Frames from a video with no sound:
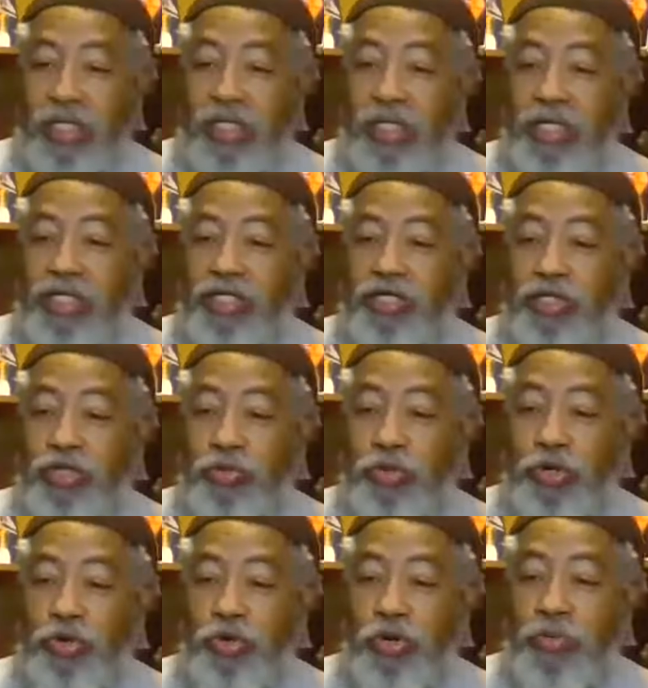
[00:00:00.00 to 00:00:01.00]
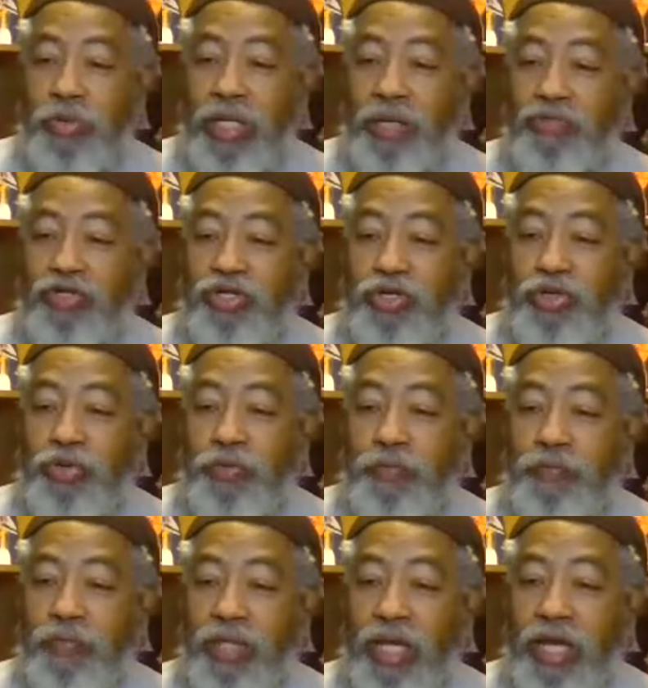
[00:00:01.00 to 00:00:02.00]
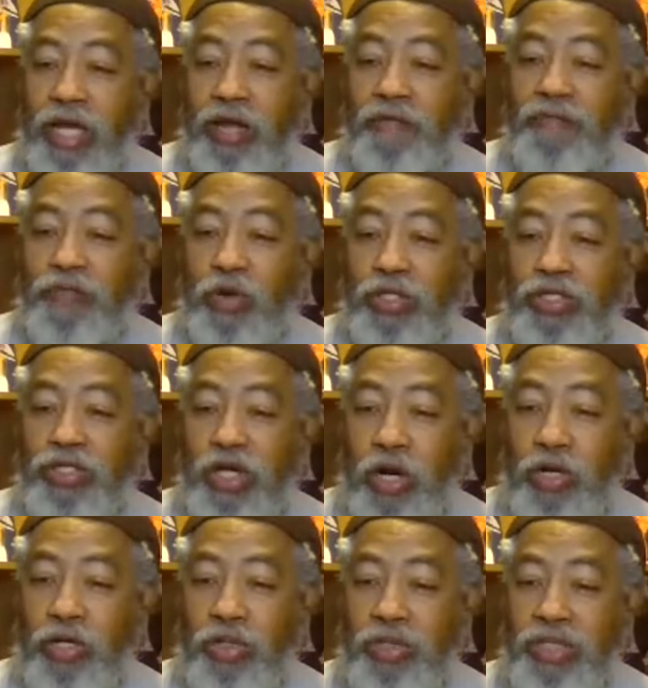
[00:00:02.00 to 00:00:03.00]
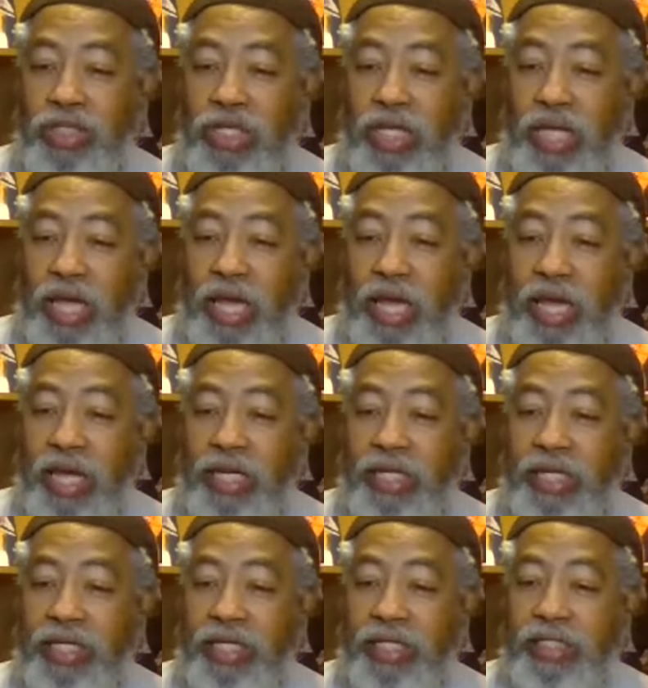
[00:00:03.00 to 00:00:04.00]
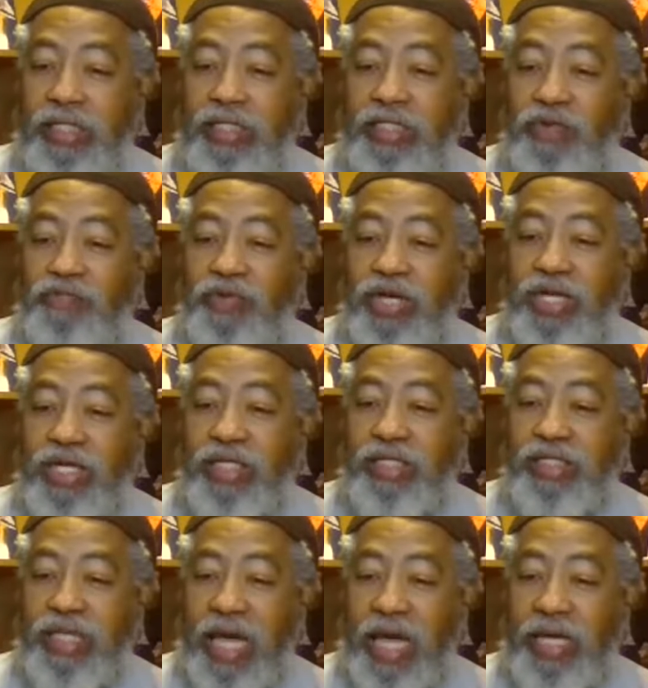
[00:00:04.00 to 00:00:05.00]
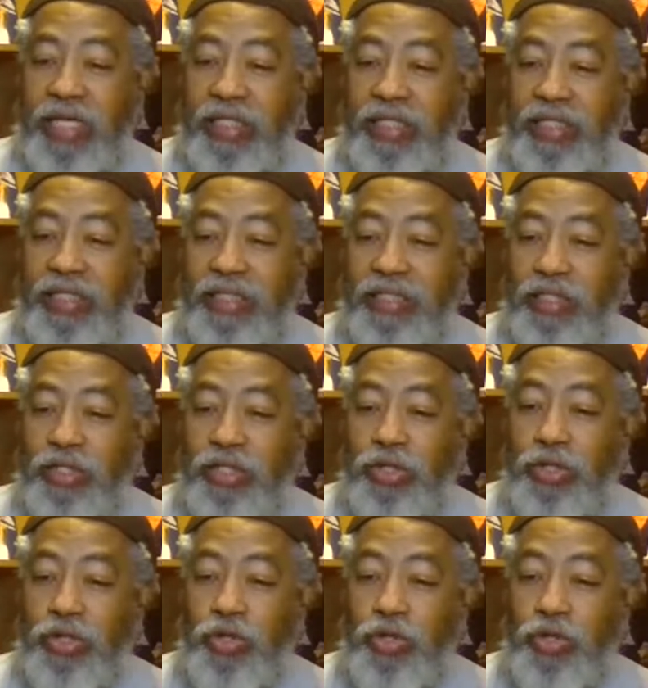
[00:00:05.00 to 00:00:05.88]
leading to the recruitment of two Air Force colonels and the civilian scientist